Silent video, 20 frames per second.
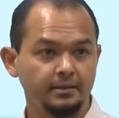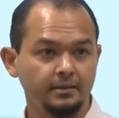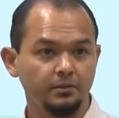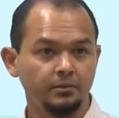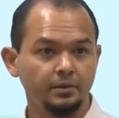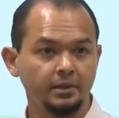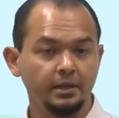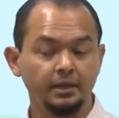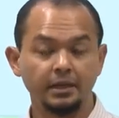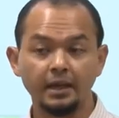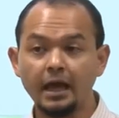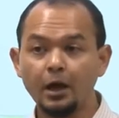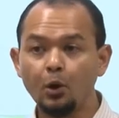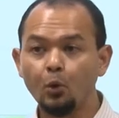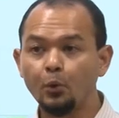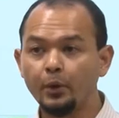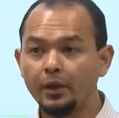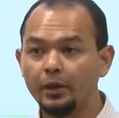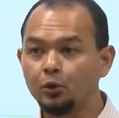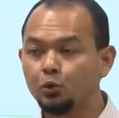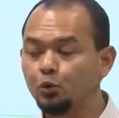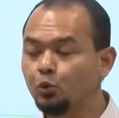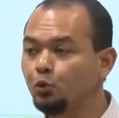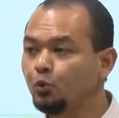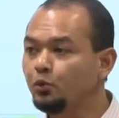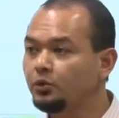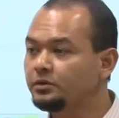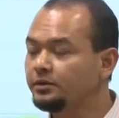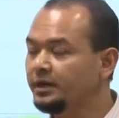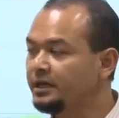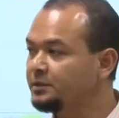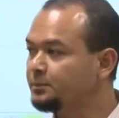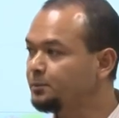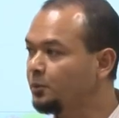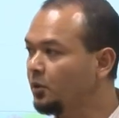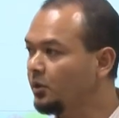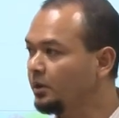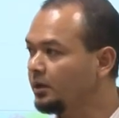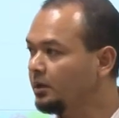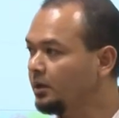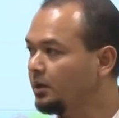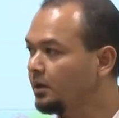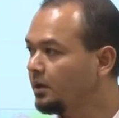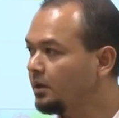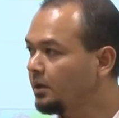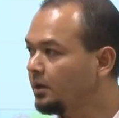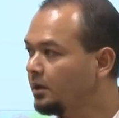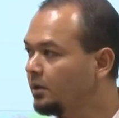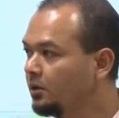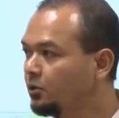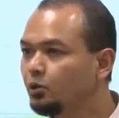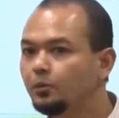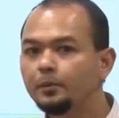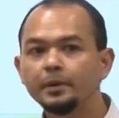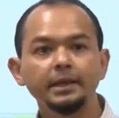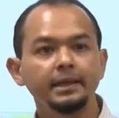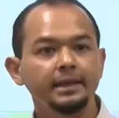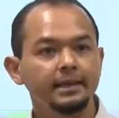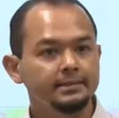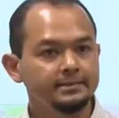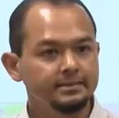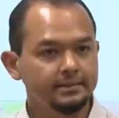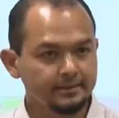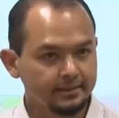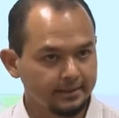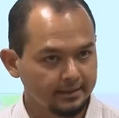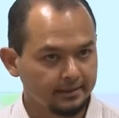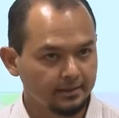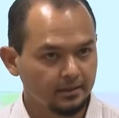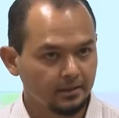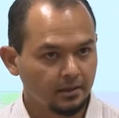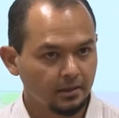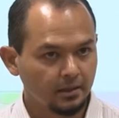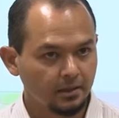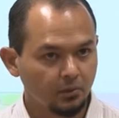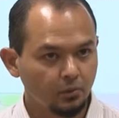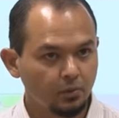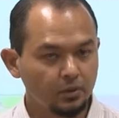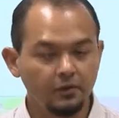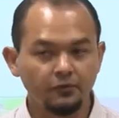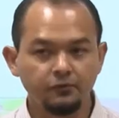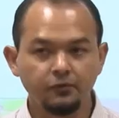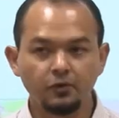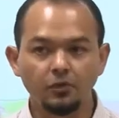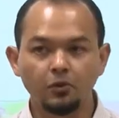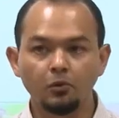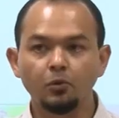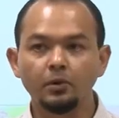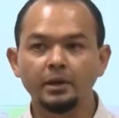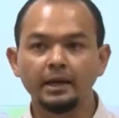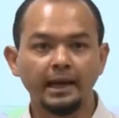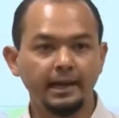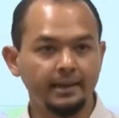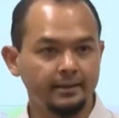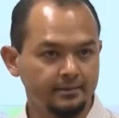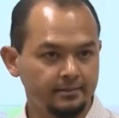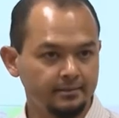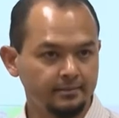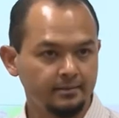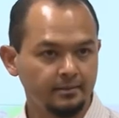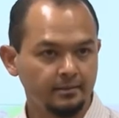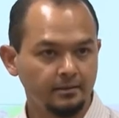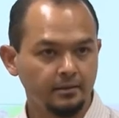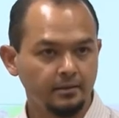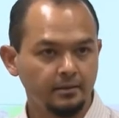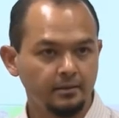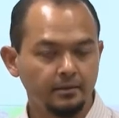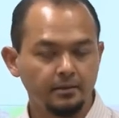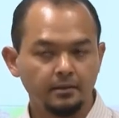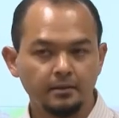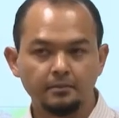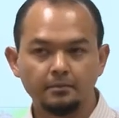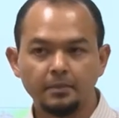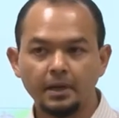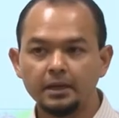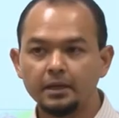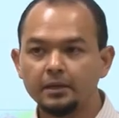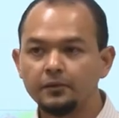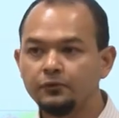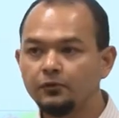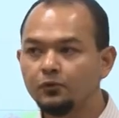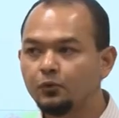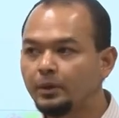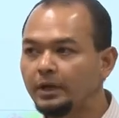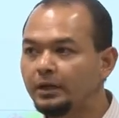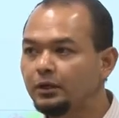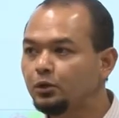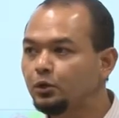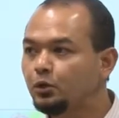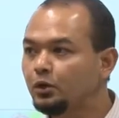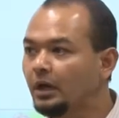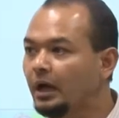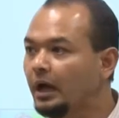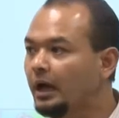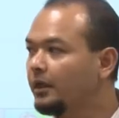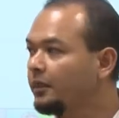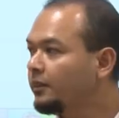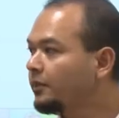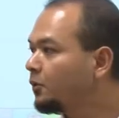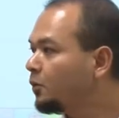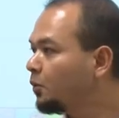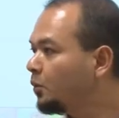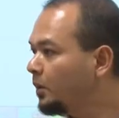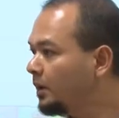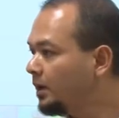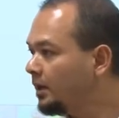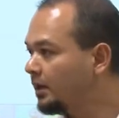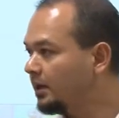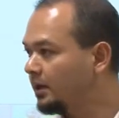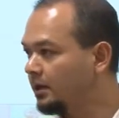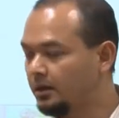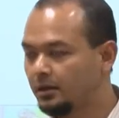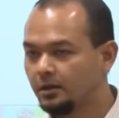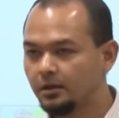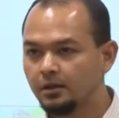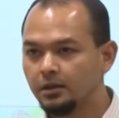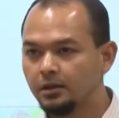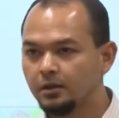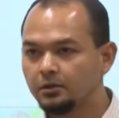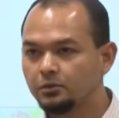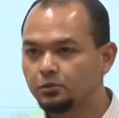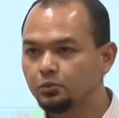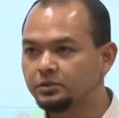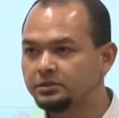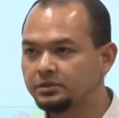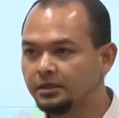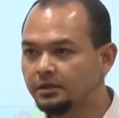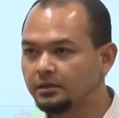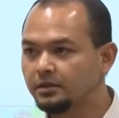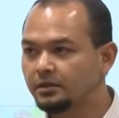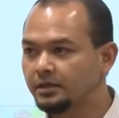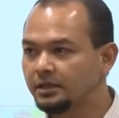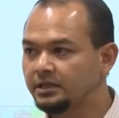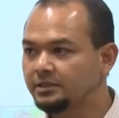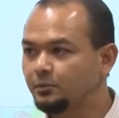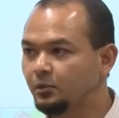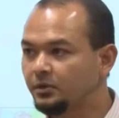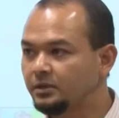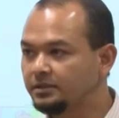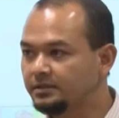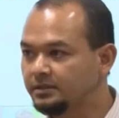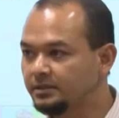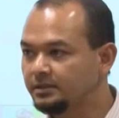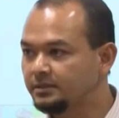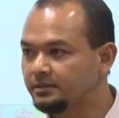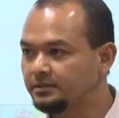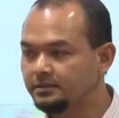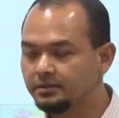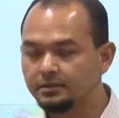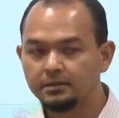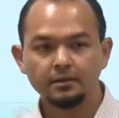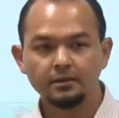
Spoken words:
Okay, now when you respond, nobody can see, right? Only for your own eyes. But if you want the world to see the responses,